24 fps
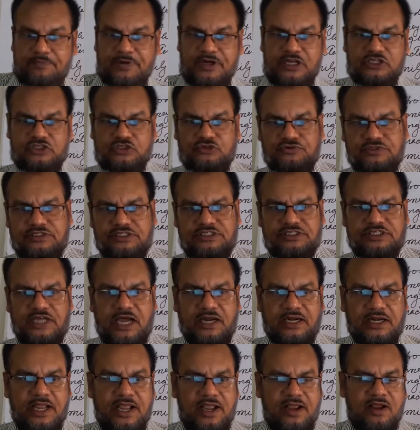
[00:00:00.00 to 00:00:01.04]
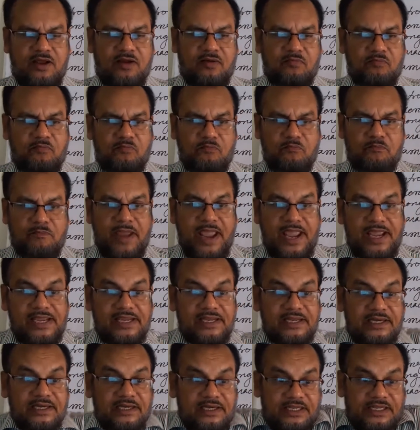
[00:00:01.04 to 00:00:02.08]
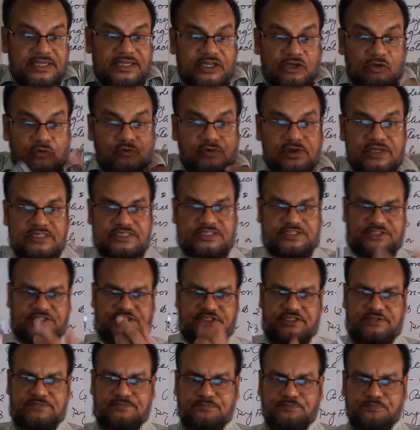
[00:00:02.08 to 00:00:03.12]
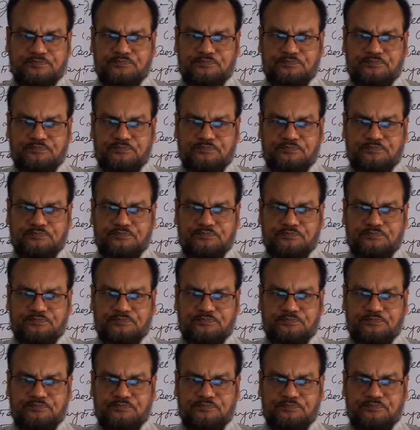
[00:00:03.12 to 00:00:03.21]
Prejudice are male egoists.